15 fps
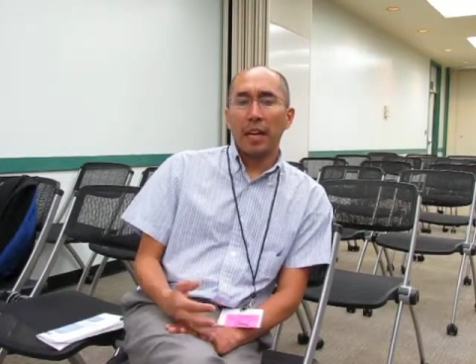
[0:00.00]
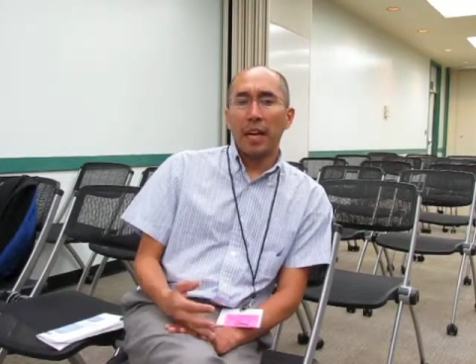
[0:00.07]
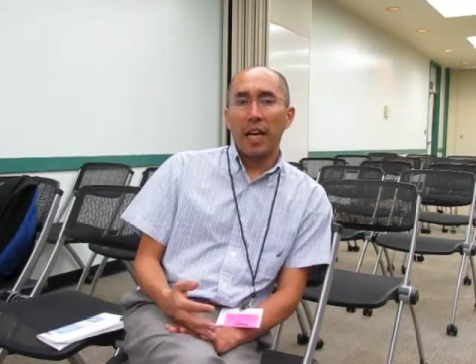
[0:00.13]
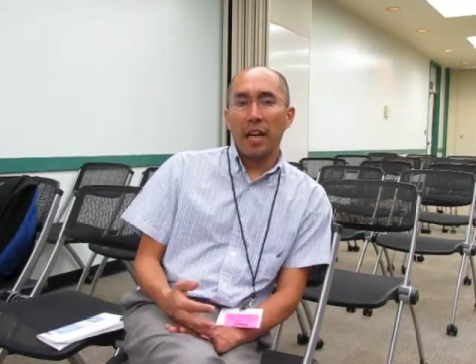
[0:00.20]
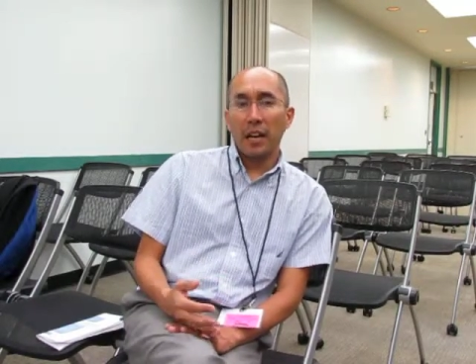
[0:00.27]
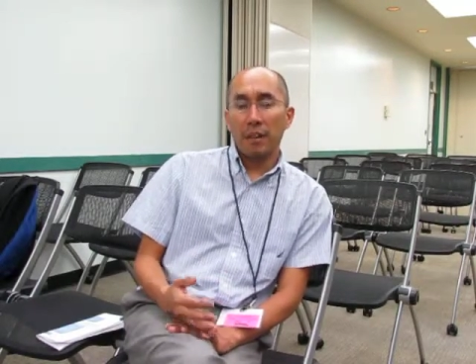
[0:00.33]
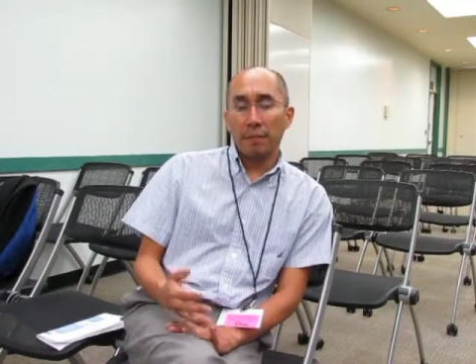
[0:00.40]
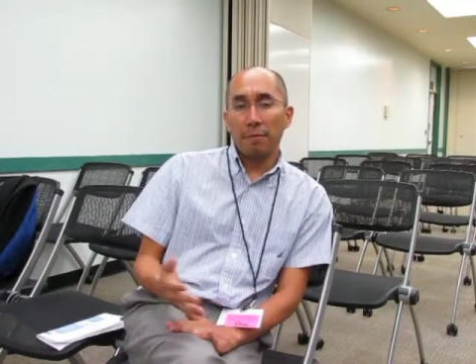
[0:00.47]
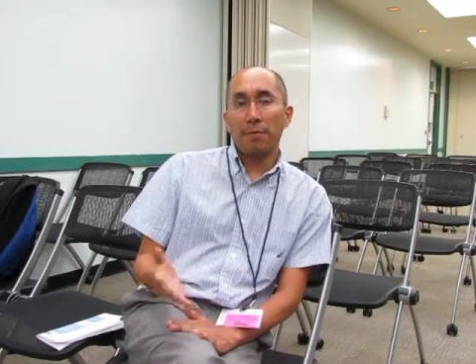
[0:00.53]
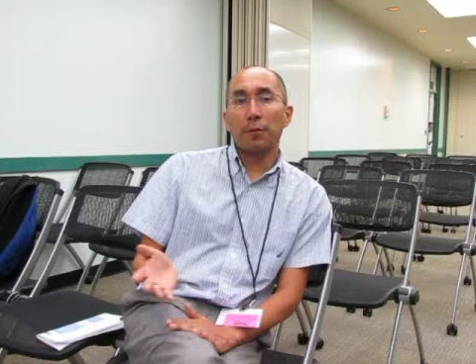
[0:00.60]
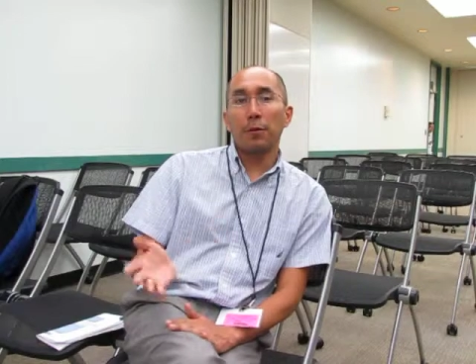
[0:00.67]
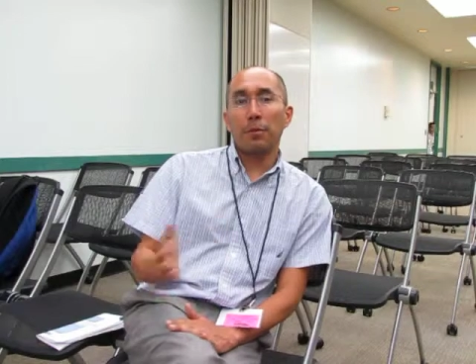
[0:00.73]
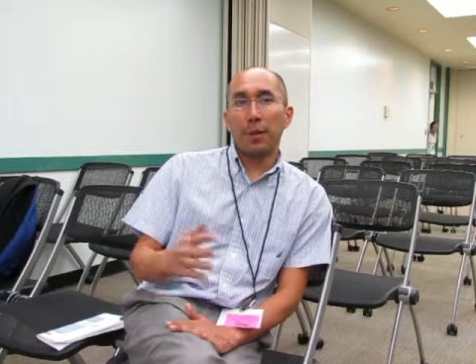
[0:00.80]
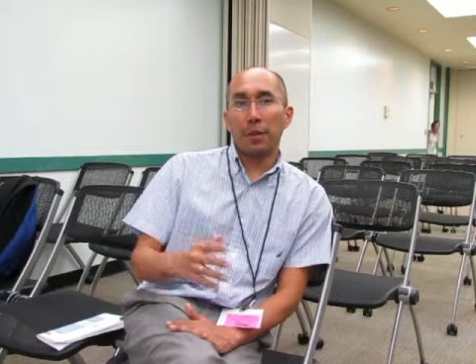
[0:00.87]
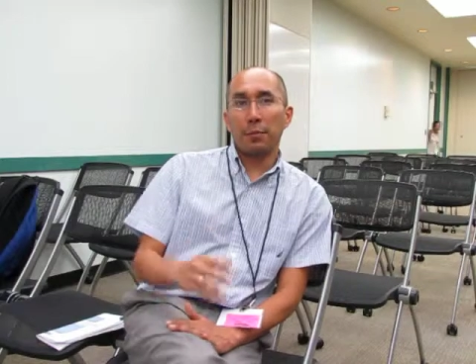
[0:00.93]
and
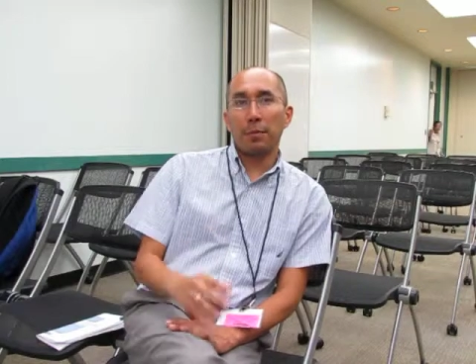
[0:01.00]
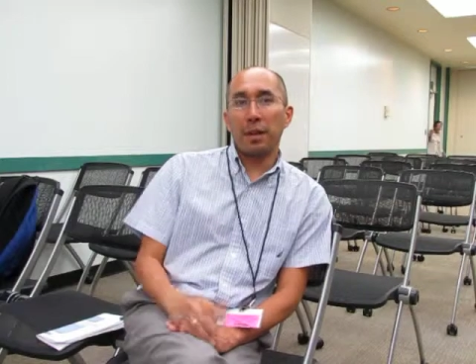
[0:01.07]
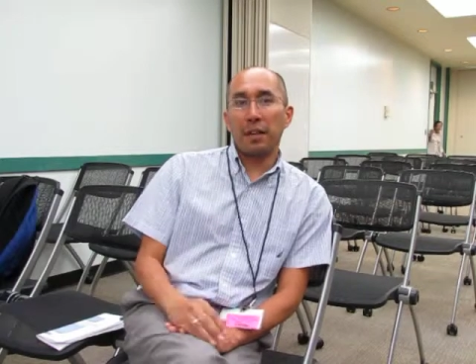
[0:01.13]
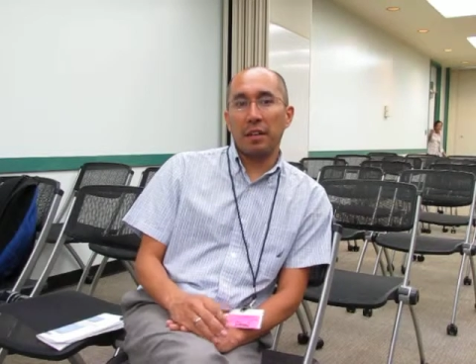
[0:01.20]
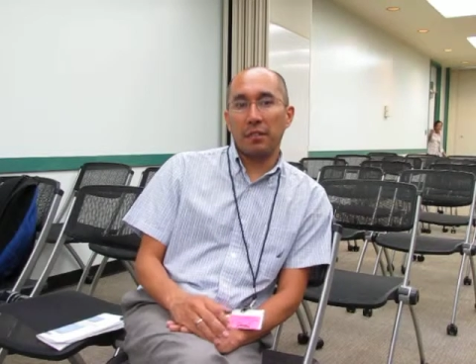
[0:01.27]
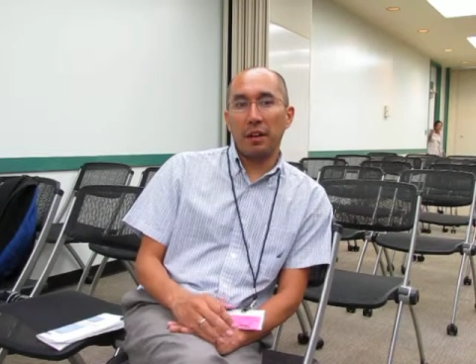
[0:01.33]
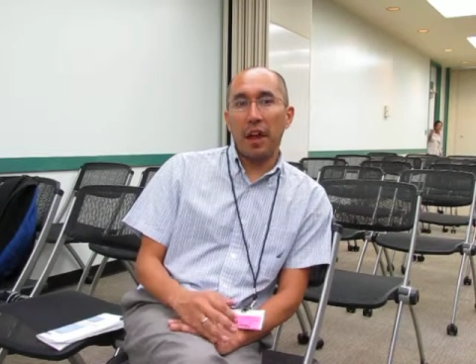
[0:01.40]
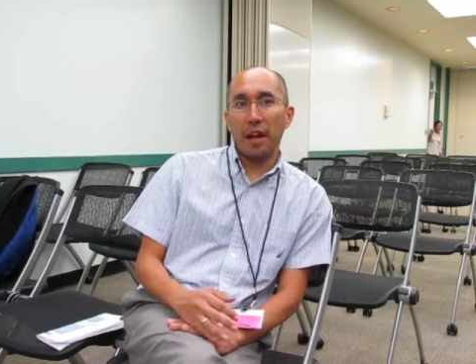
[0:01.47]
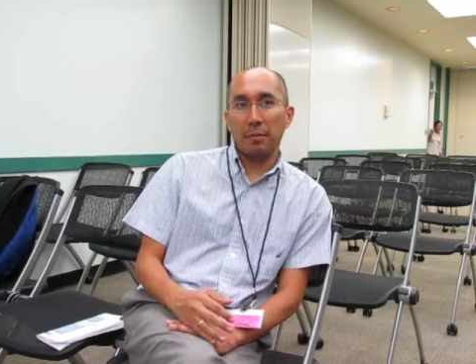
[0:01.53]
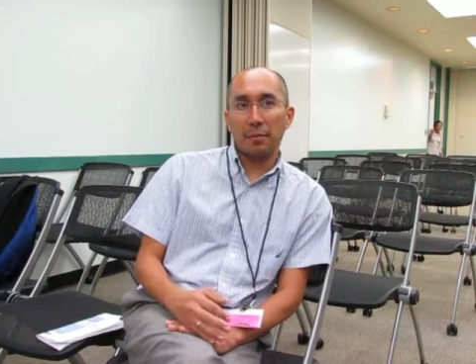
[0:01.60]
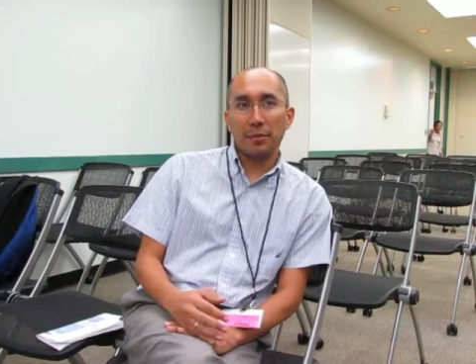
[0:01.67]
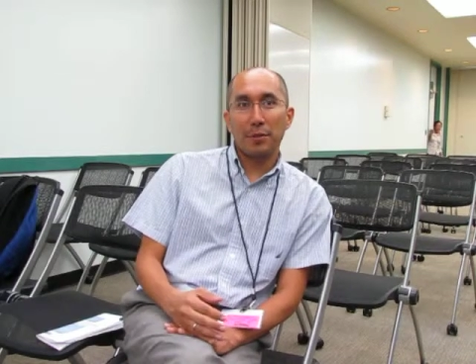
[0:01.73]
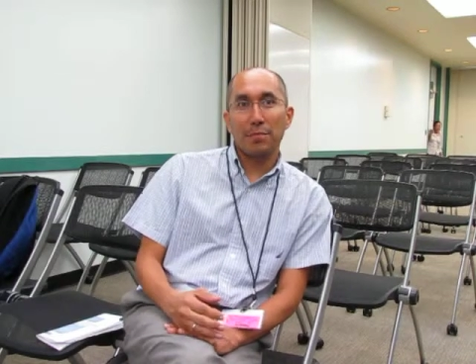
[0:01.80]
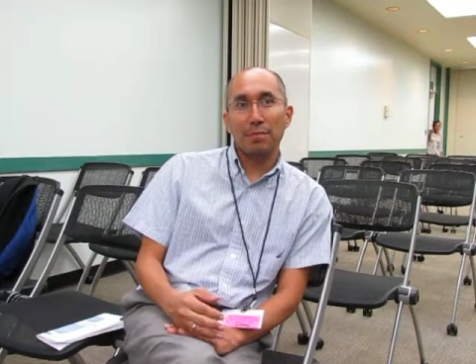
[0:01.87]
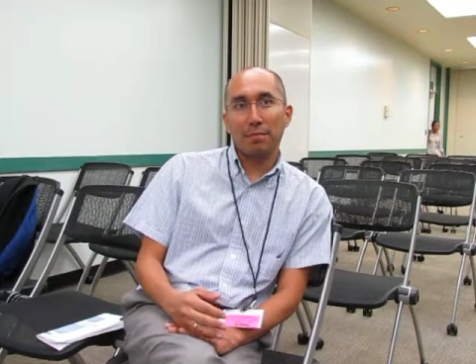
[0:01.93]
for pre-Hispanic
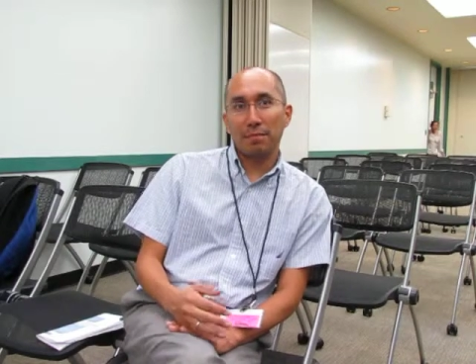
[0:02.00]
times.